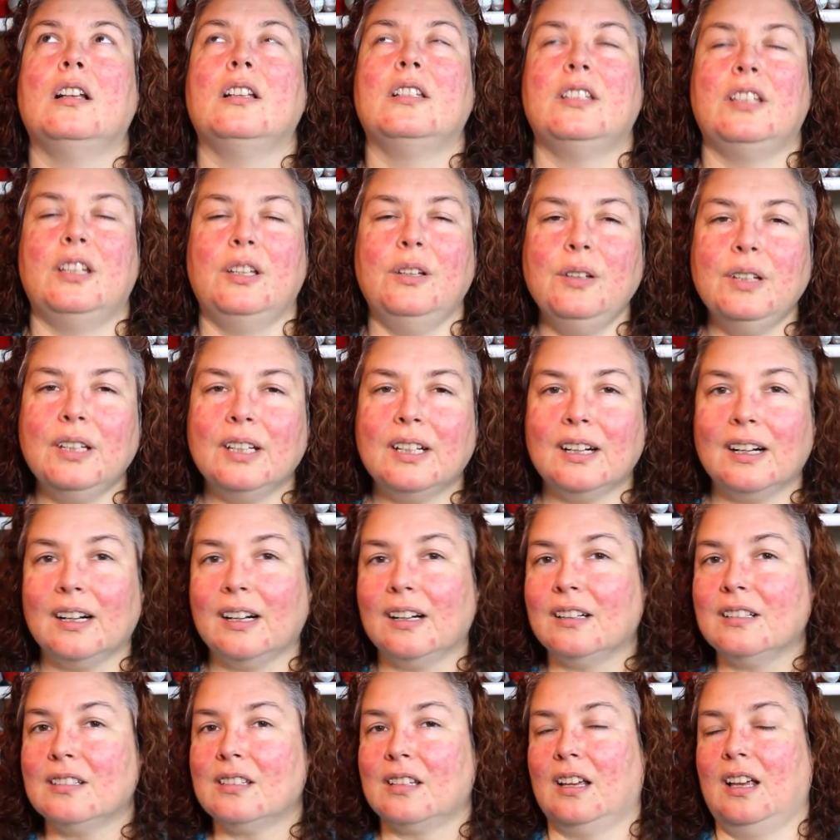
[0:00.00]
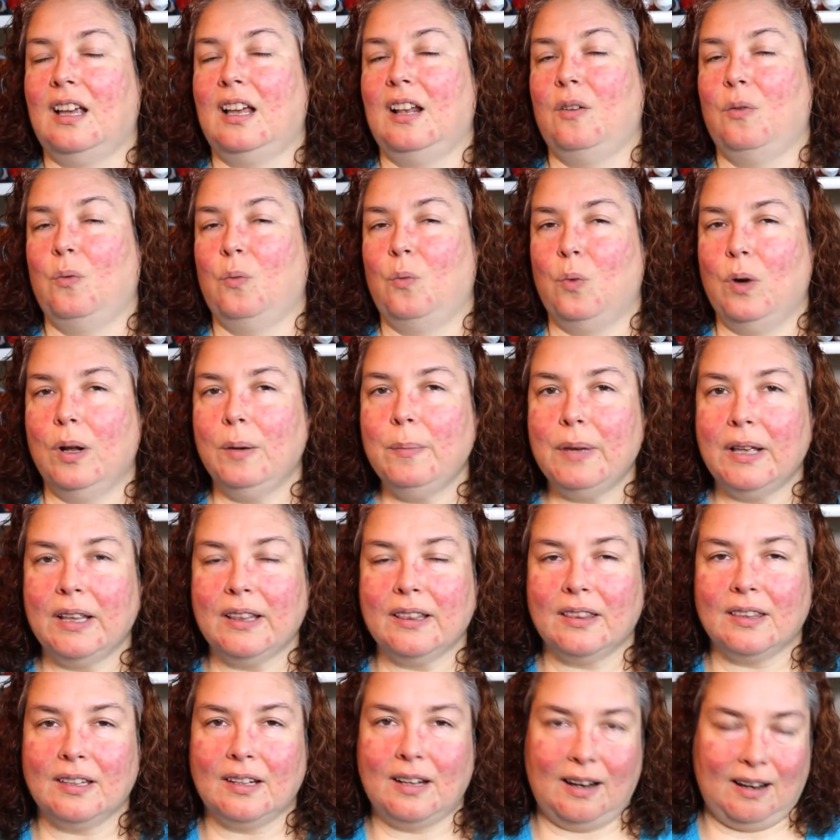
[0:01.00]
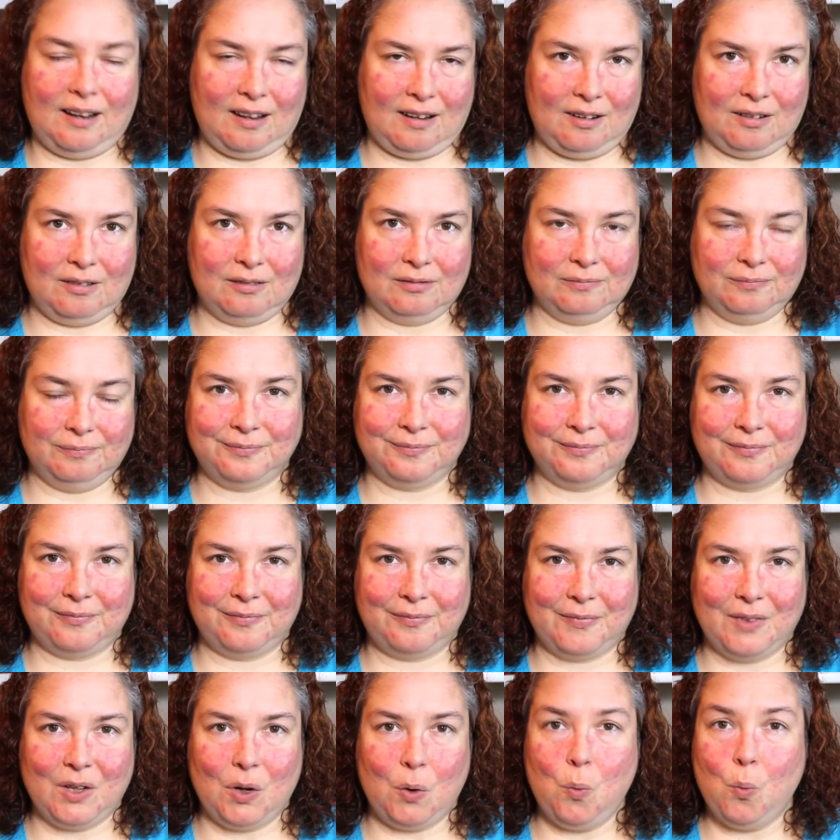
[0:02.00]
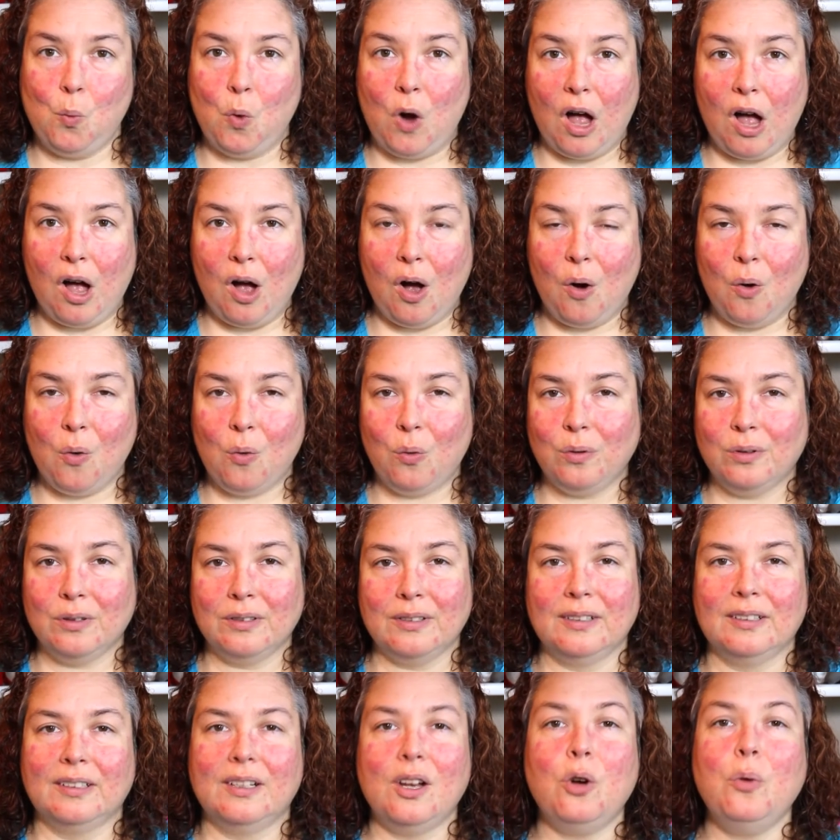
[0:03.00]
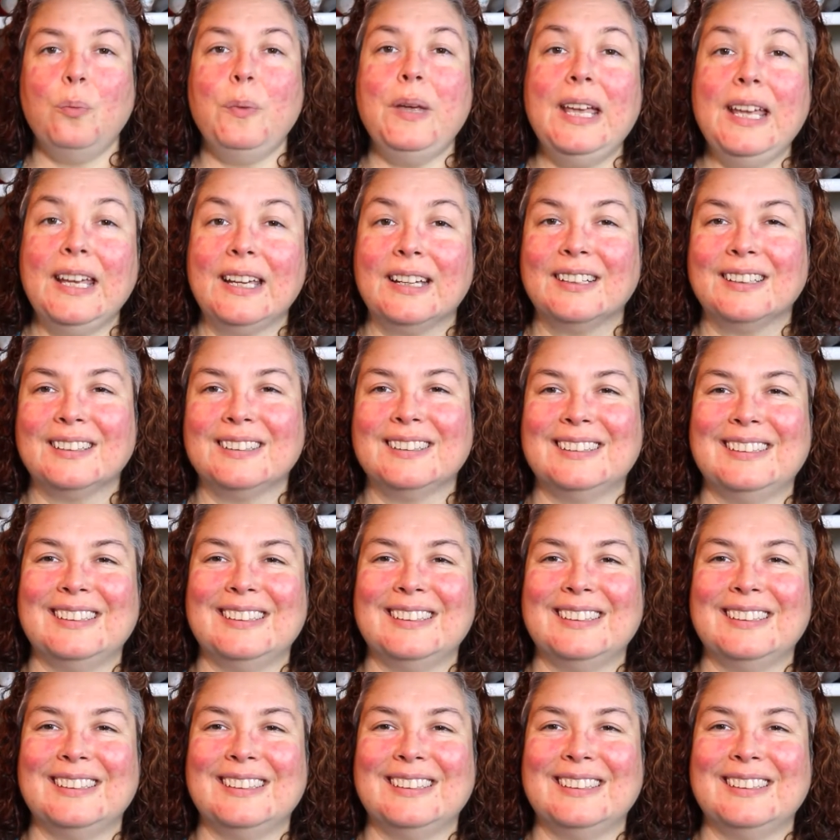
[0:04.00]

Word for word: two years and one month now. Whoa, go me!